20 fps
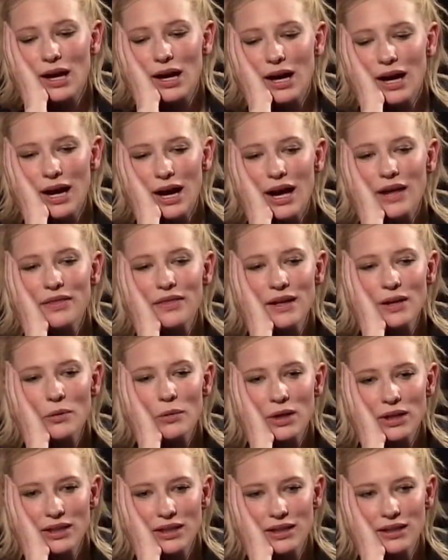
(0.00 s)
I, I think
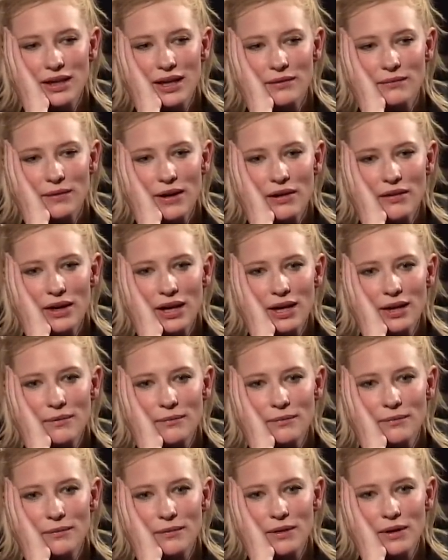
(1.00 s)
one can get very,
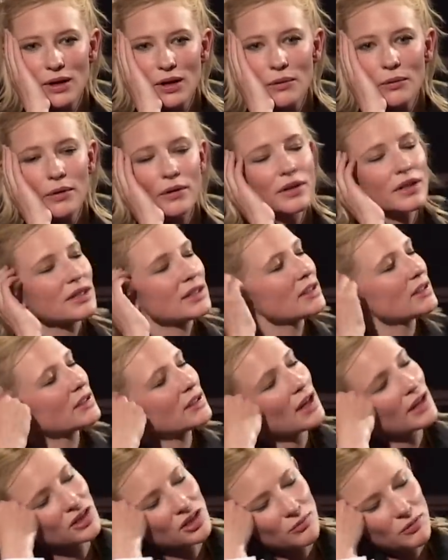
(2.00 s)
we're in
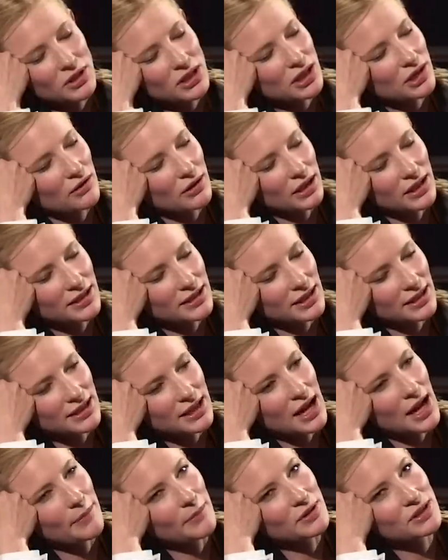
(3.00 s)
such a materialistic
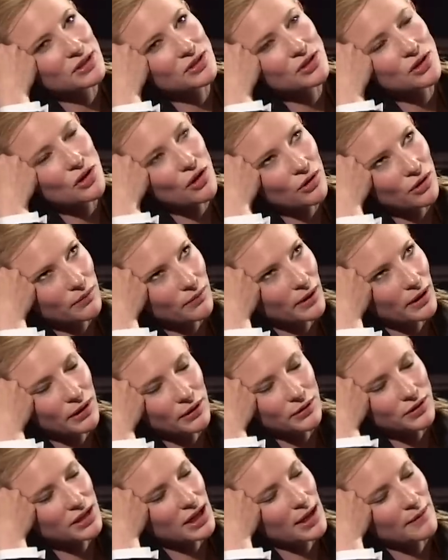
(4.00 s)
time. It's not a very
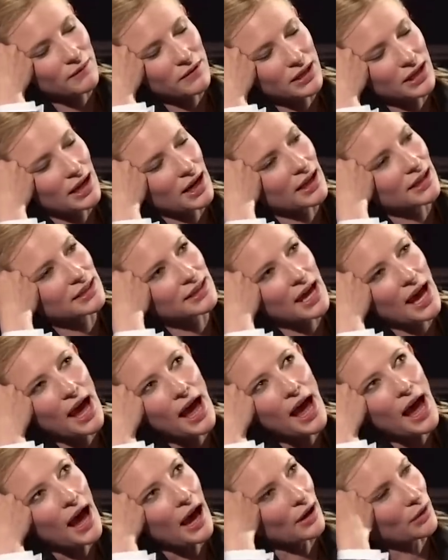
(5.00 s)
good time for the arts
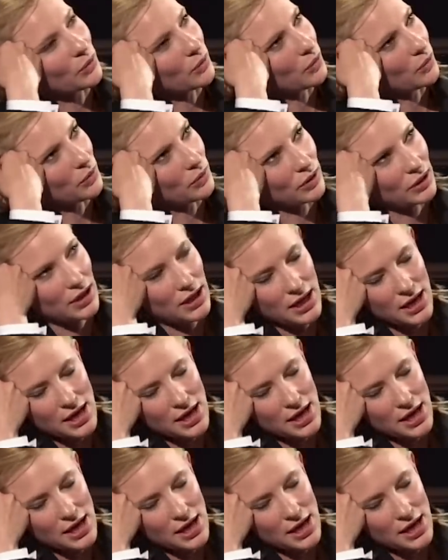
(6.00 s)
at all.